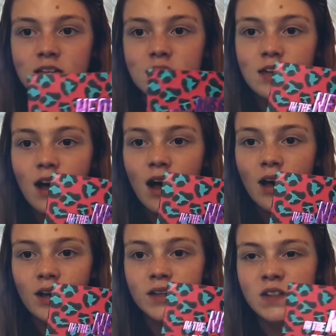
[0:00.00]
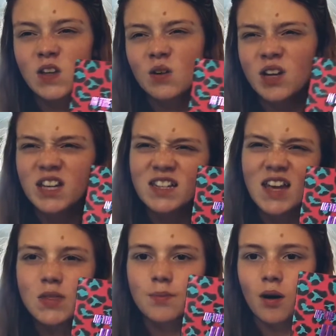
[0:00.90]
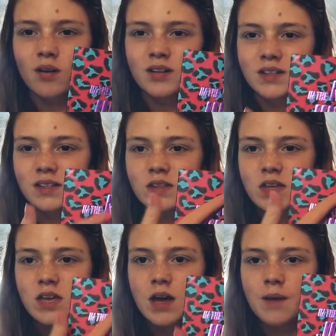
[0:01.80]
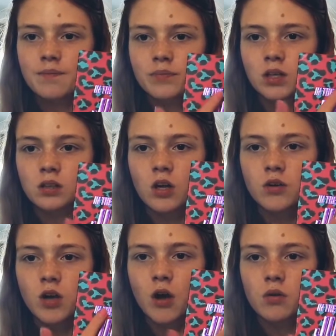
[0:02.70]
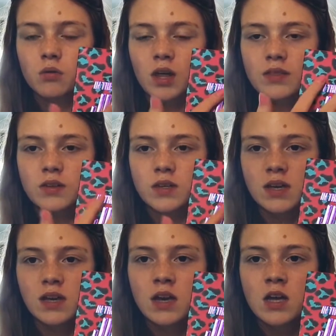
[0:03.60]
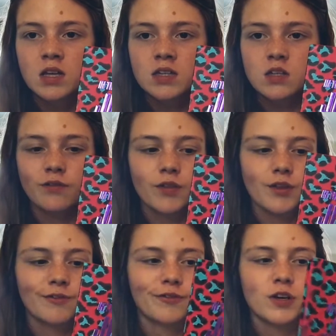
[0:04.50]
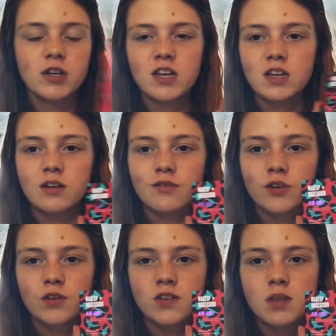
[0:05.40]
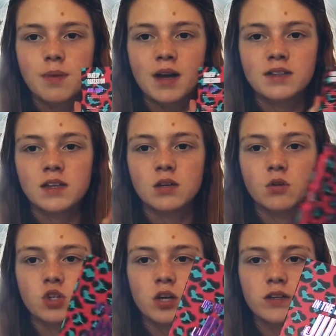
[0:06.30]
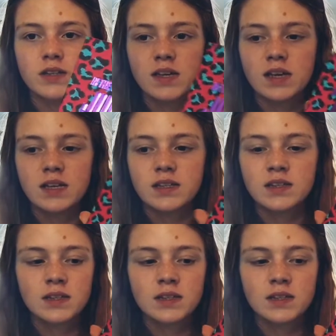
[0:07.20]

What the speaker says: So it's like the box, the logo, like the stuff on the front, and of course the back tell you which colours it is.